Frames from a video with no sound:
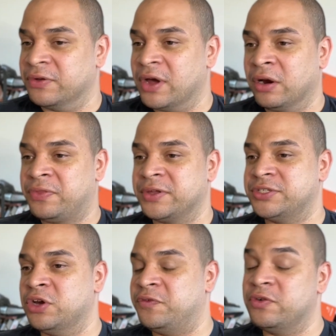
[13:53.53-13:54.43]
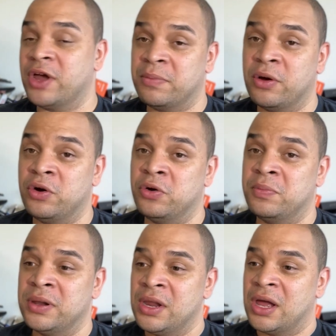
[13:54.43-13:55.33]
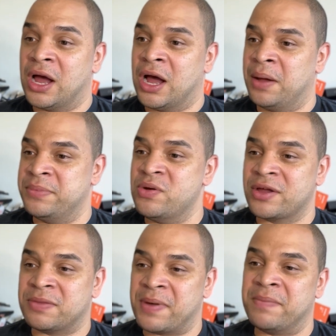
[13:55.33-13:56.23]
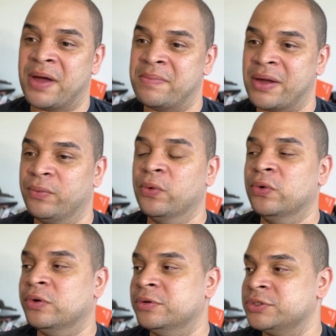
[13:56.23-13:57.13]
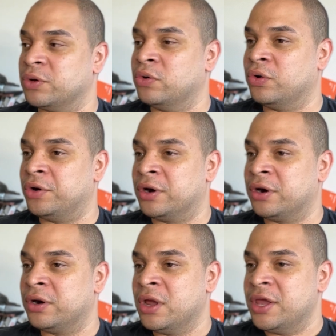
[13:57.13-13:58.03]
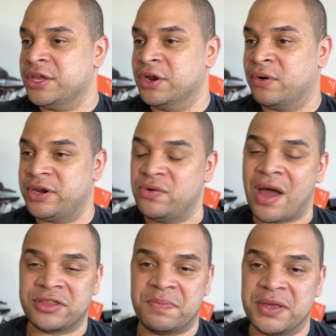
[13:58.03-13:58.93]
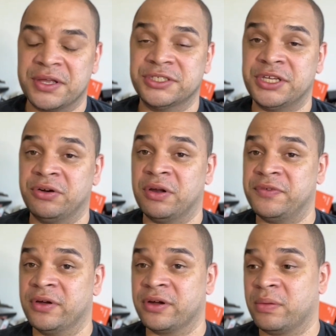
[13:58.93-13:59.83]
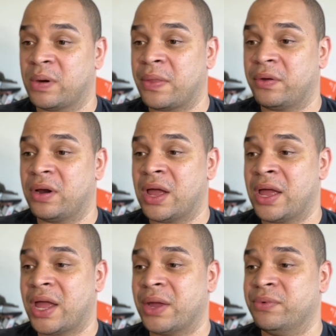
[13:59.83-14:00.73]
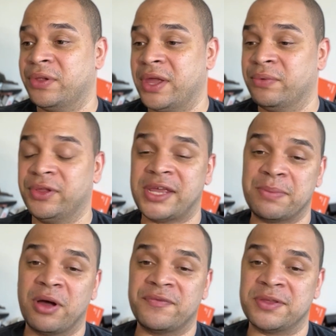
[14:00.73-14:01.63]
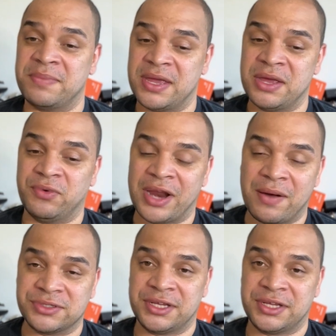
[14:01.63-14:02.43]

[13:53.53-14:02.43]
other thing too, if you come home, you have to bend by my rules, or you have to be considerate of your younger brother. It really came off to me when I was a